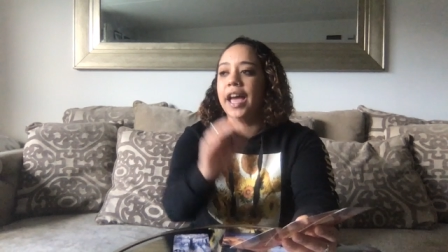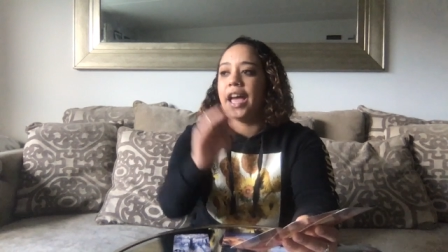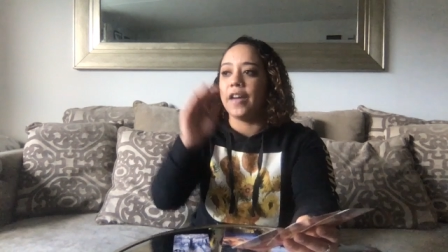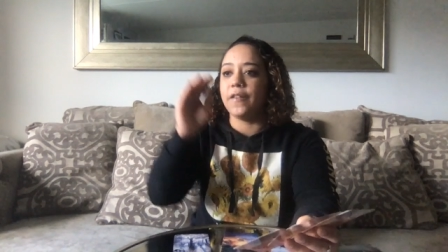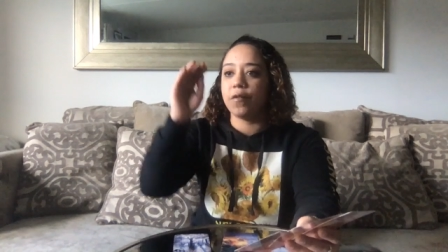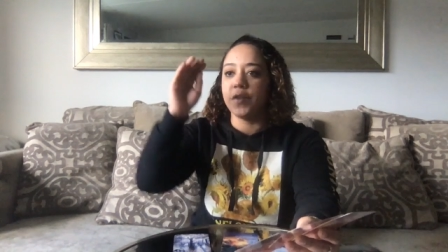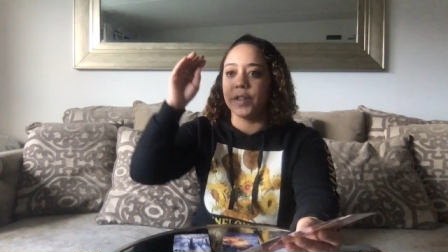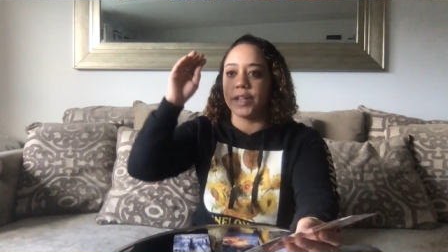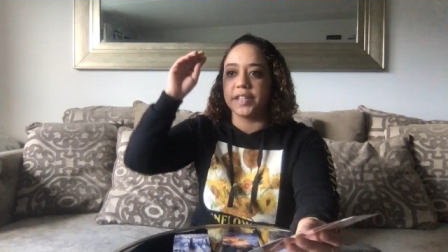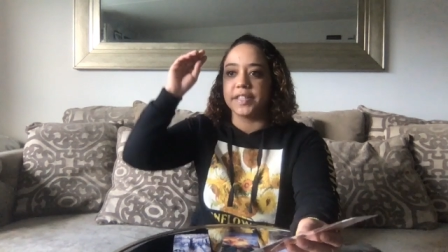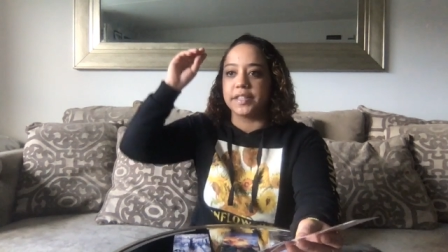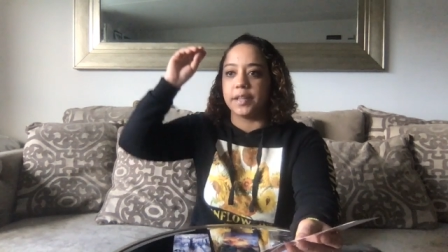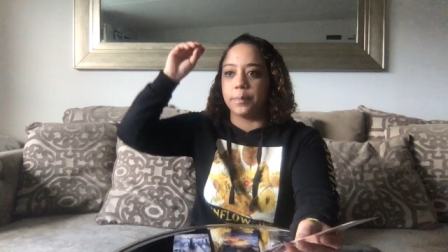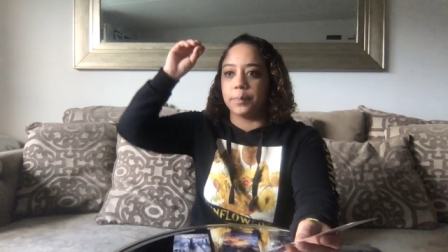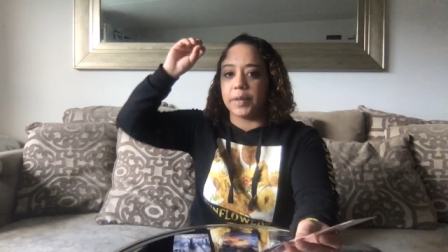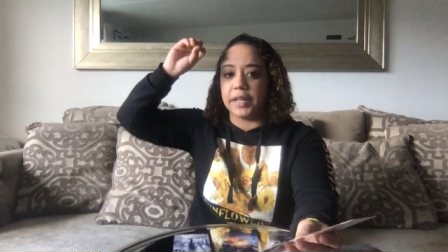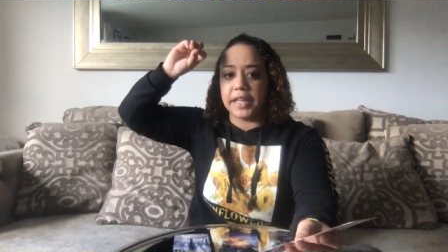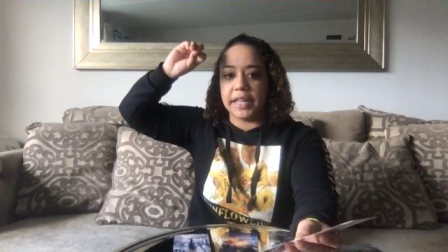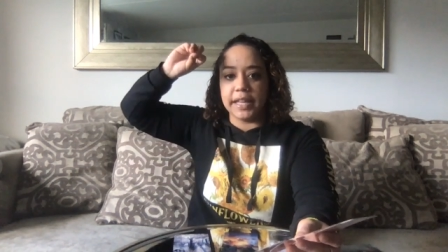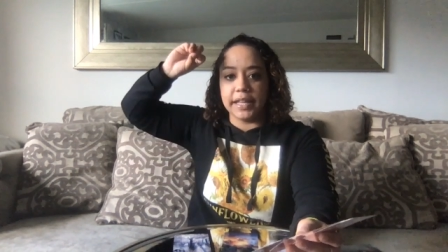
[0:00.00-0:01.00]
I feel like
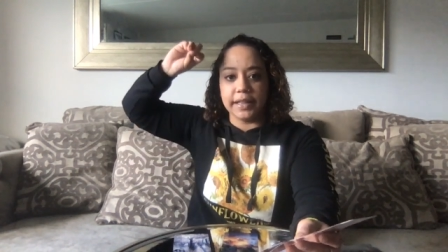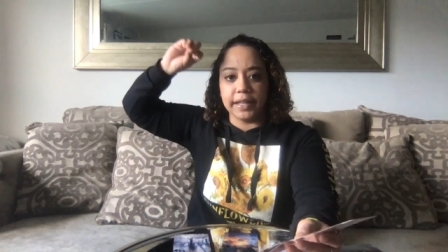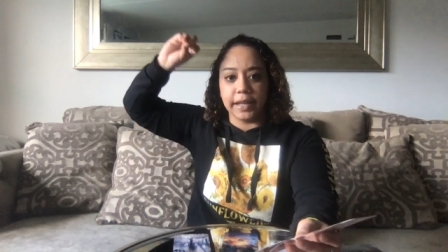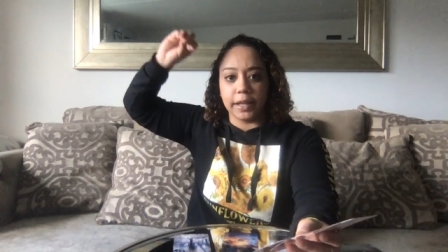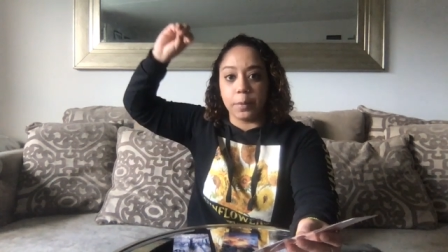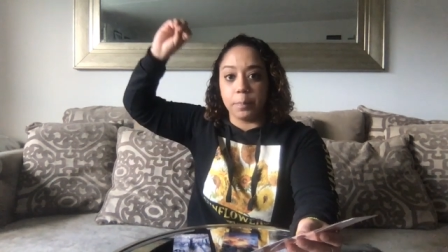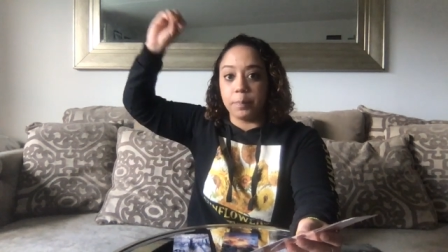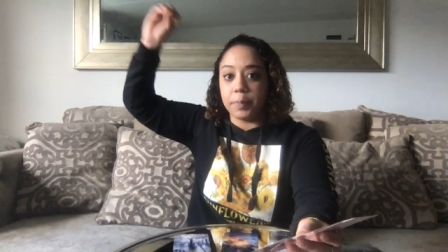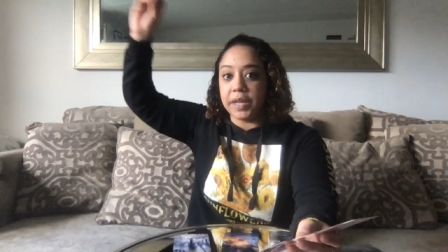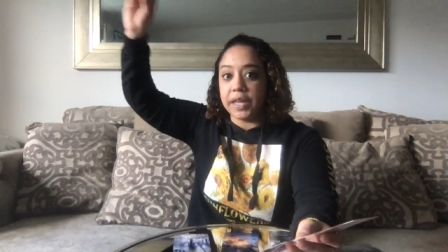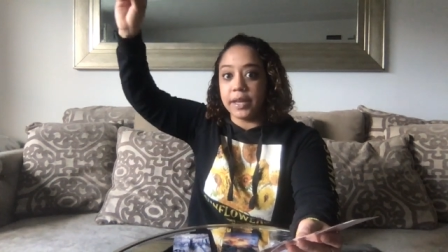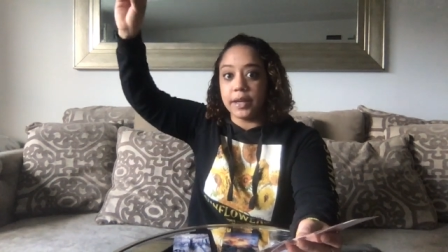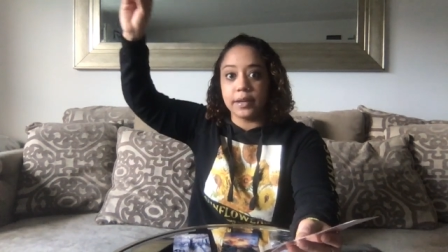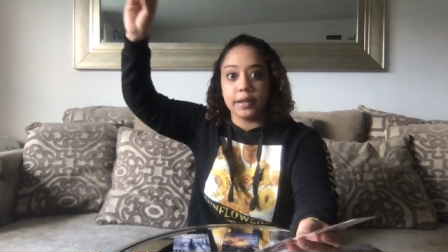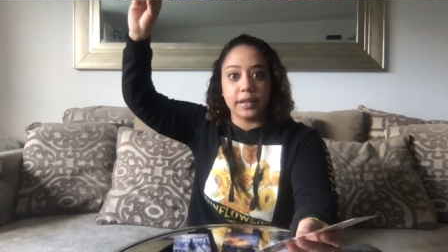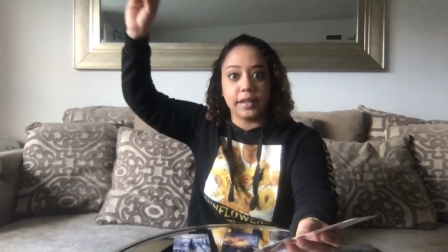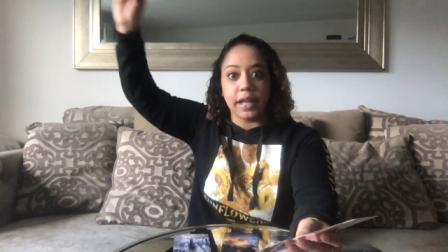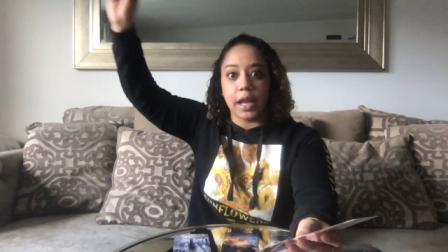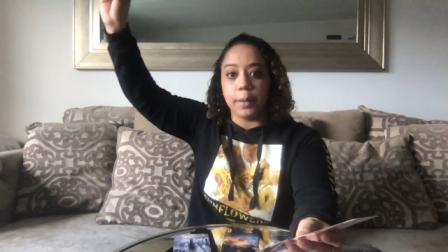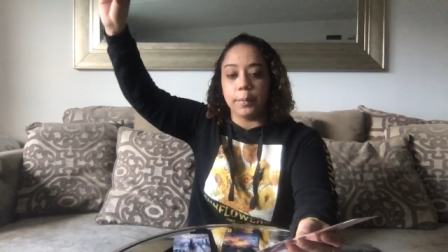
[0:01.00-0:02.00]
something hit like a peak
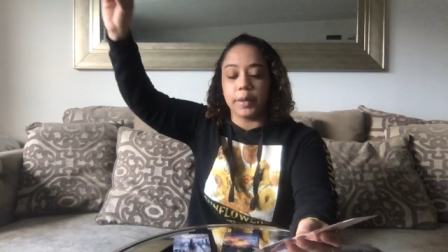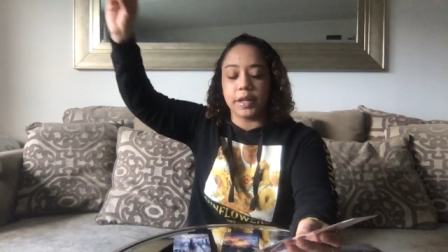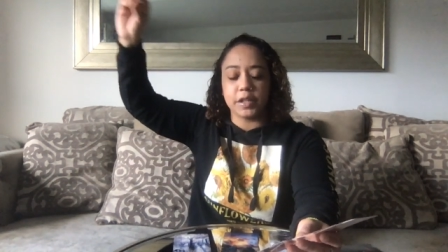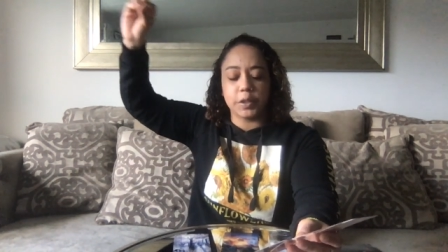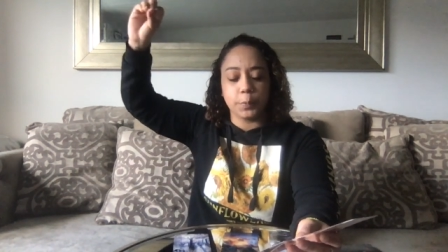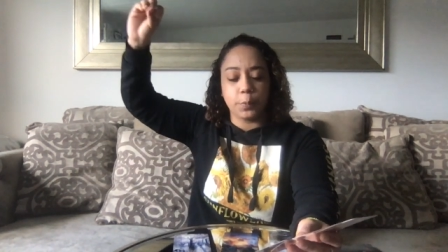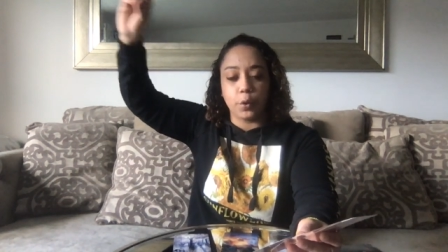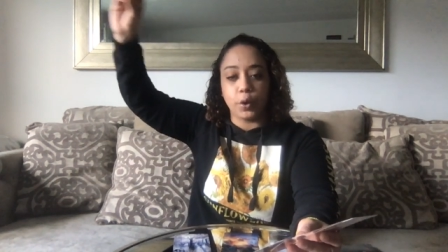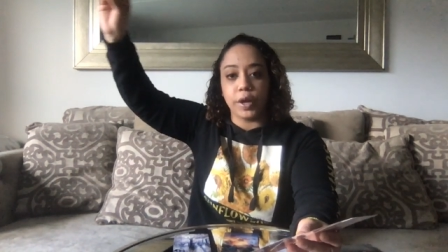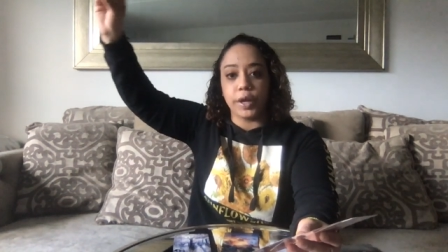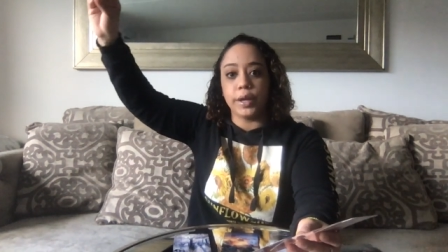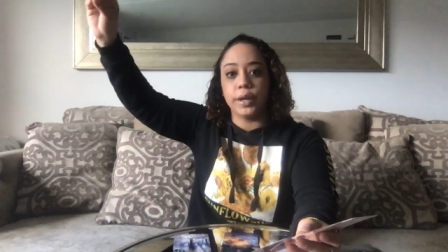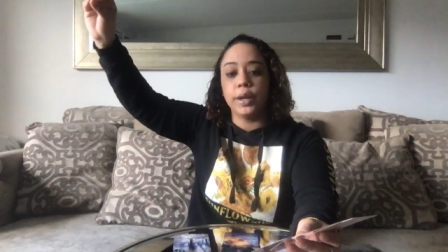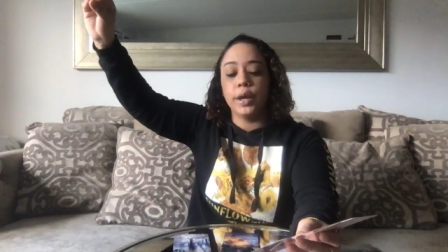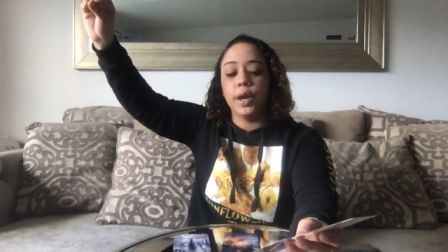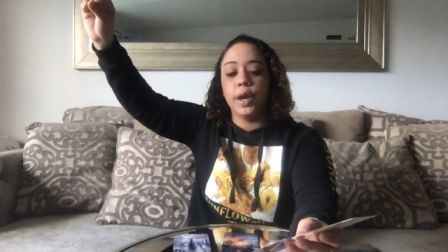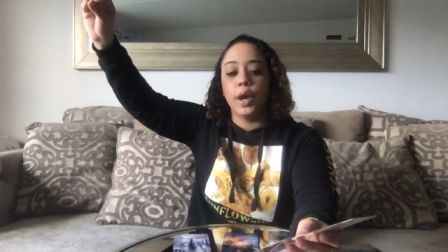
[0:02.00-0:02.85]
climax point